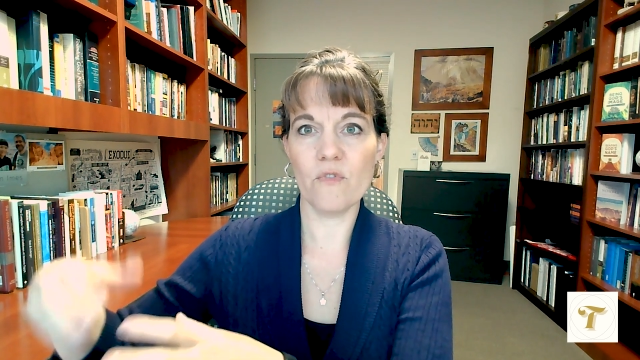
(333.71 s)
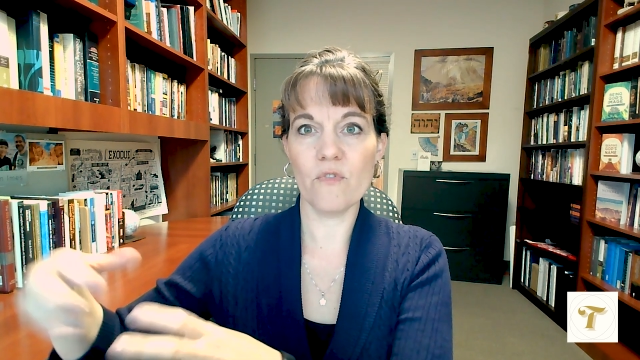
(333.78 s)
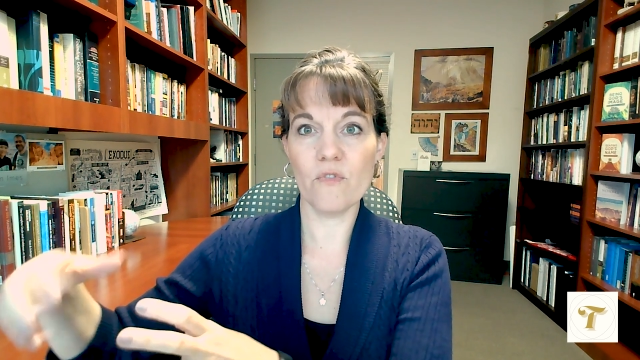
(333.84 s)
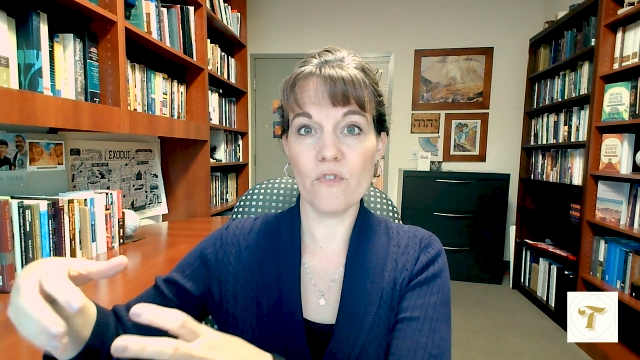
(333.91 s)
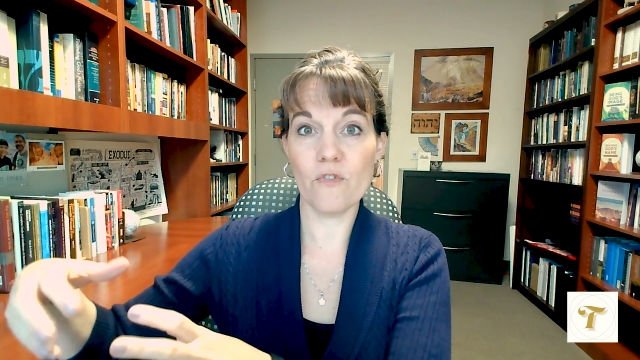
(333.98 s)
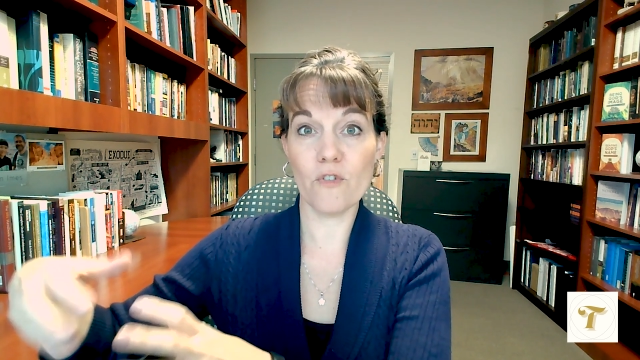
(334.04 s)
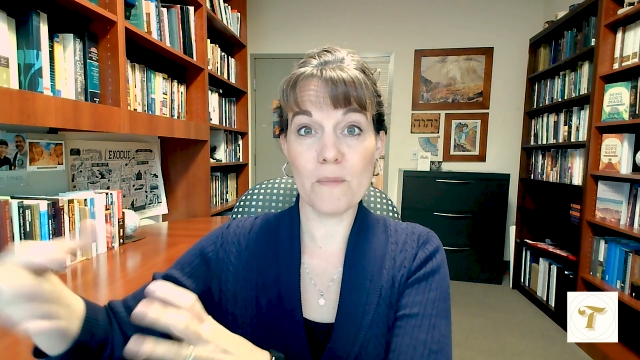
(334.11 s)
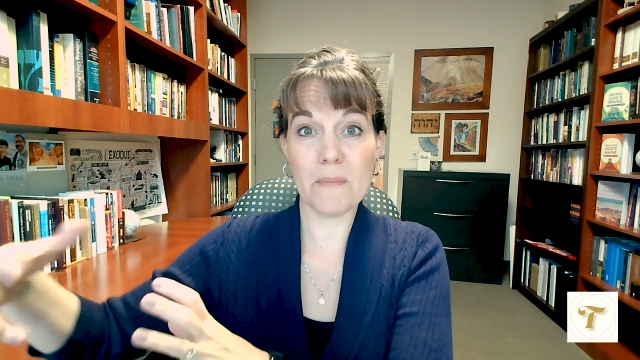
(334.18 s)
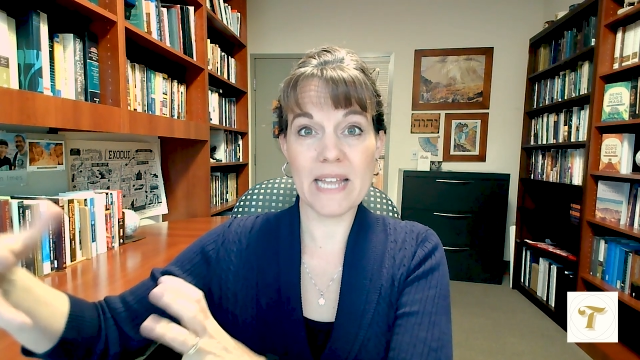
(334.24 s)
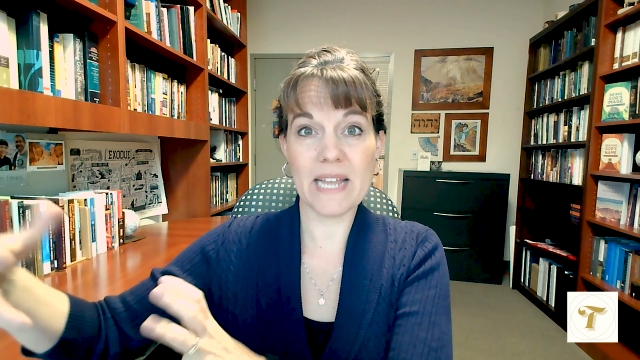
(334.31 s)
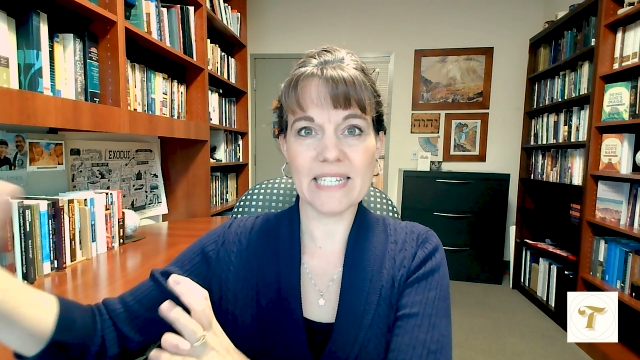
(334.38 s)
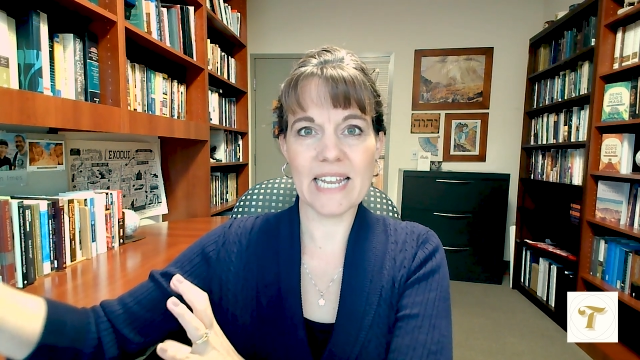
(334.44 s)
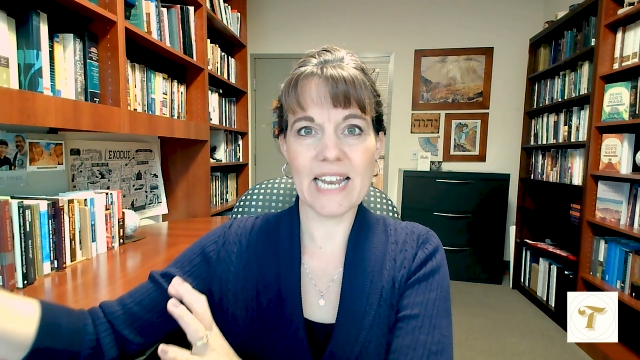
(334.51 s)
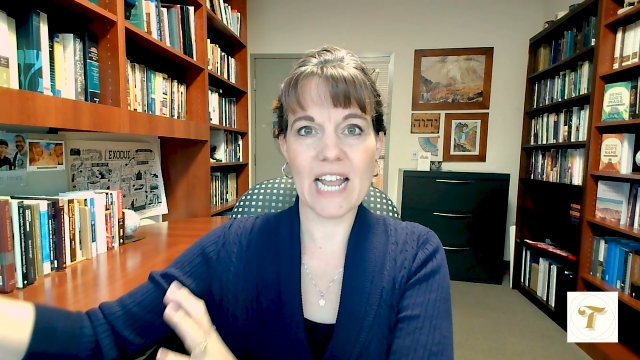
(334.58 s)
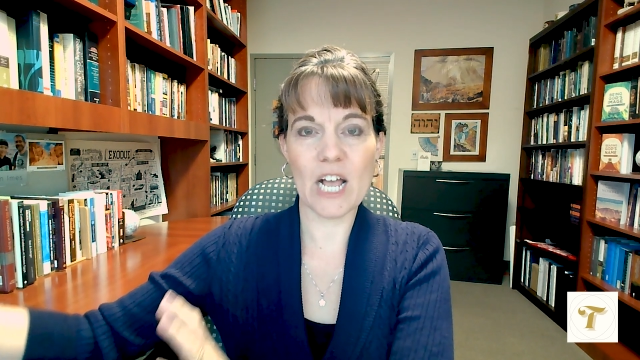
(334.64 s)

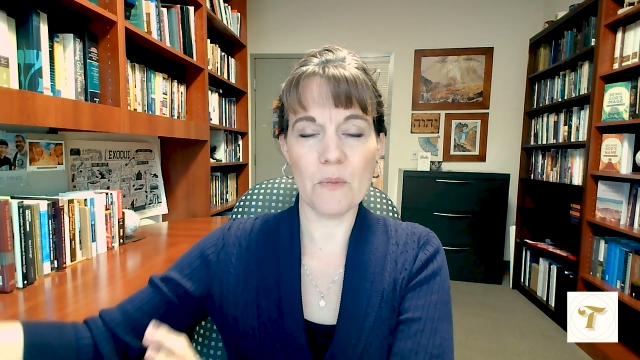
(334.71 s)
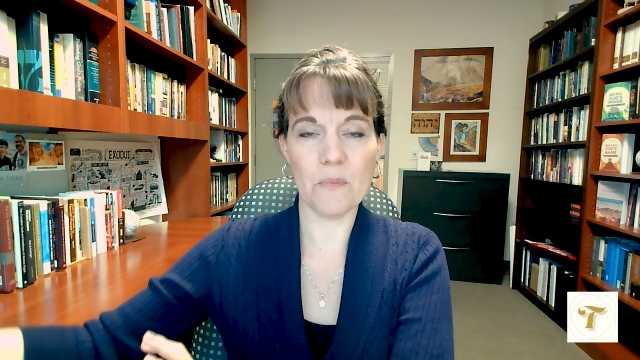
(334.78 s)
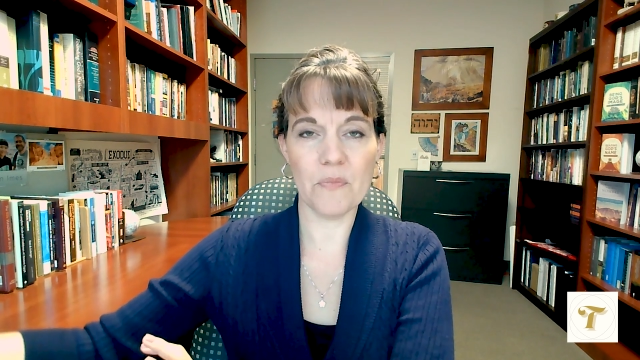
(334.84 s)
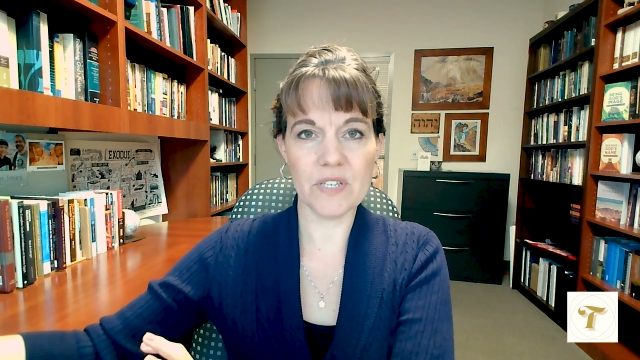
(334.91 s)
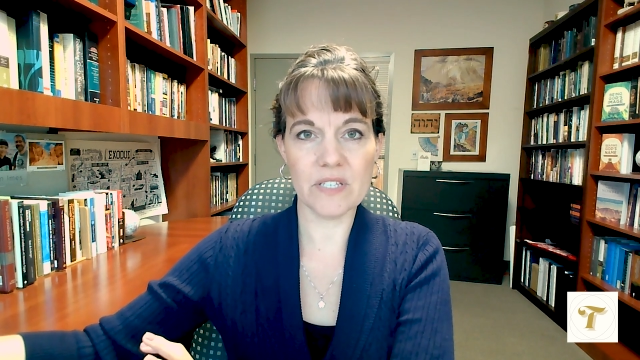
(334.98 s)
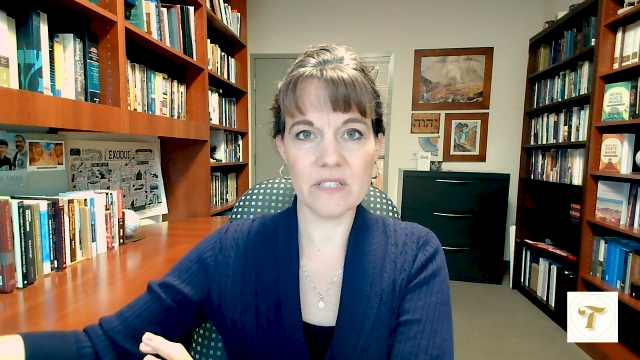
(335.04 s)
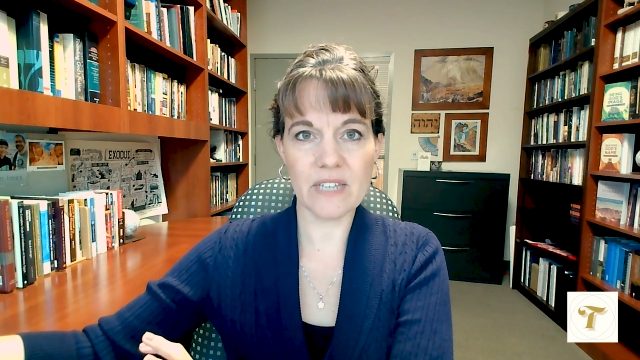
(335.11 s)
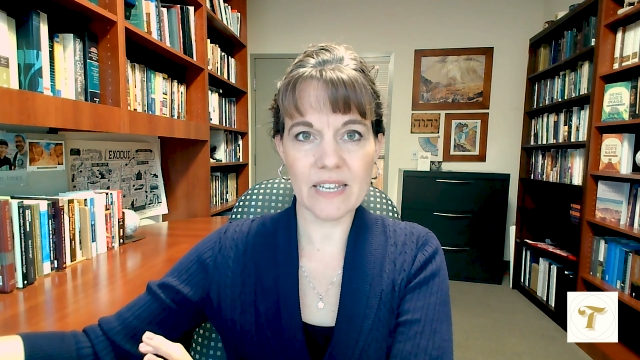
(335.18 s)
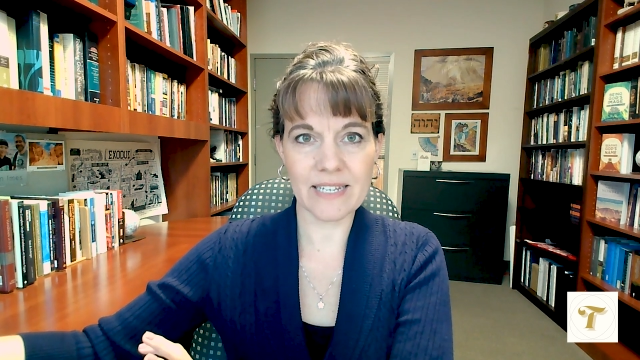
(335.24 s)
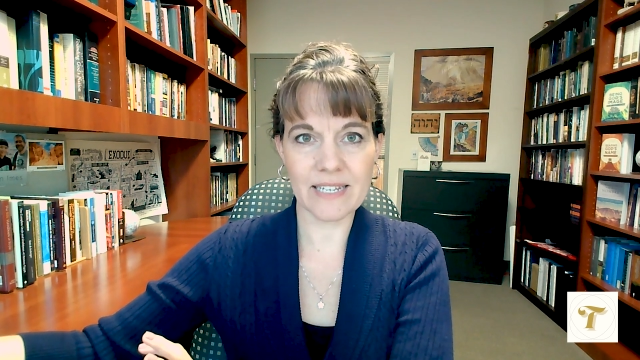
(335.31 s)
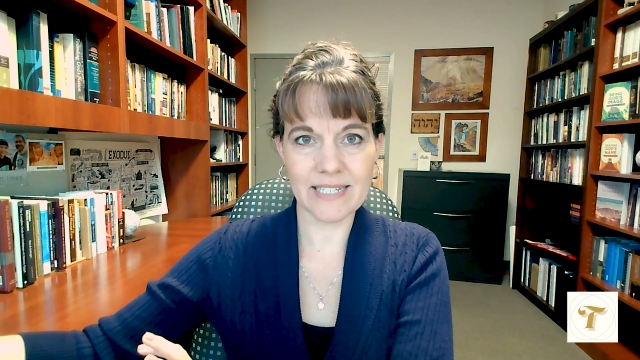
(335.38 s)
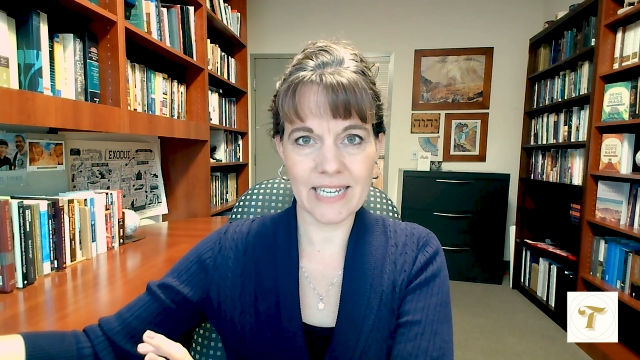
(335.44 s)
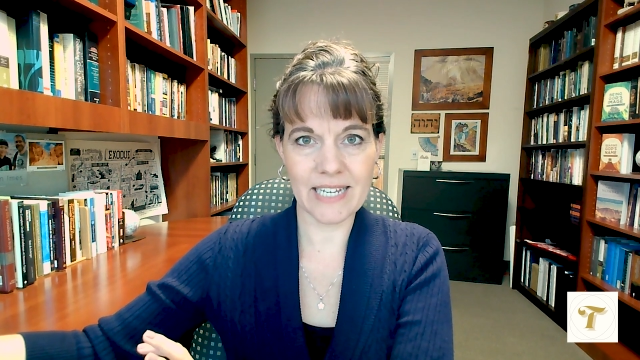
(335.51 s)
ferment and help the second